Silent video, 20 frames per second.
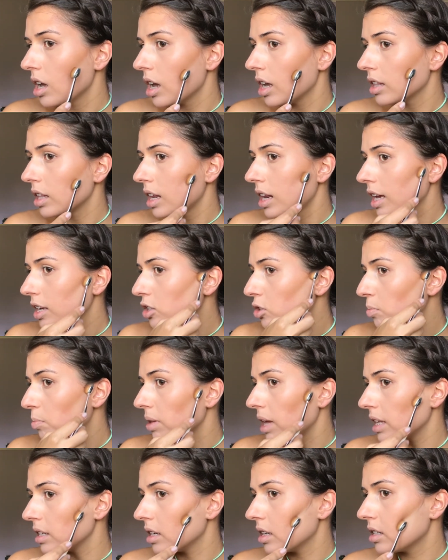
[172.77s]
And I like to
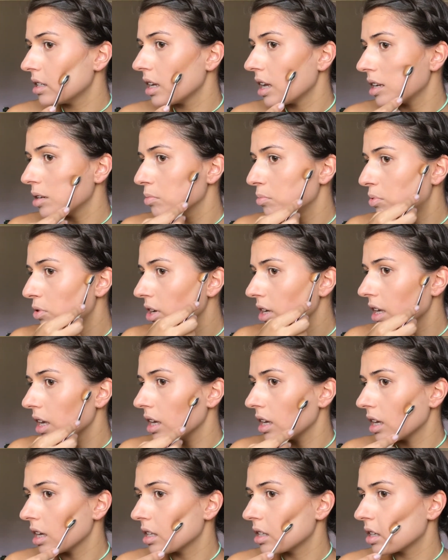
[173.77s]
blend it and
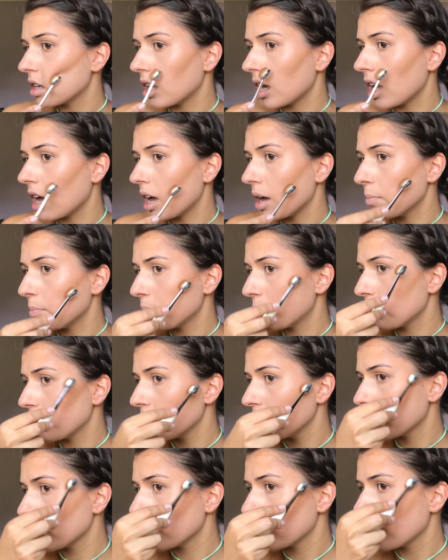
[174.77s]
bringing it up
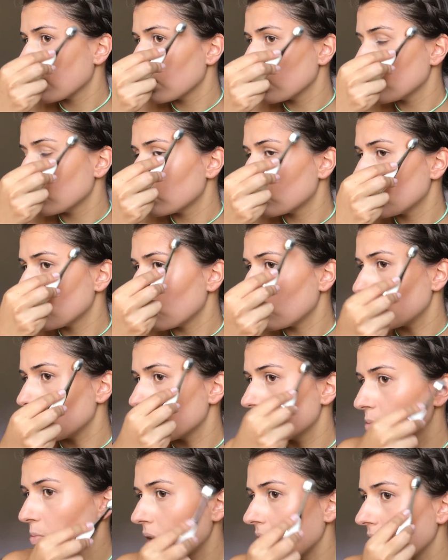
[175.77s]

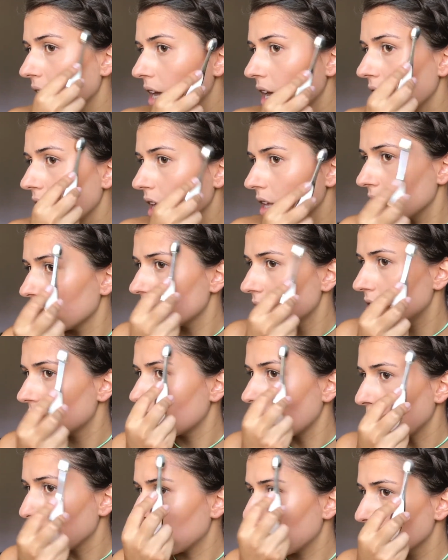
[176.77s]
towards my
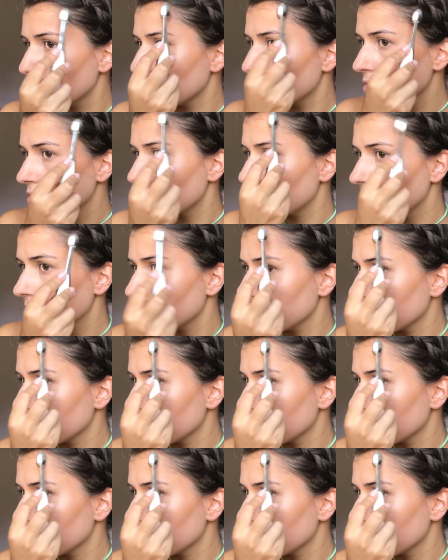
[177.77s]
temples.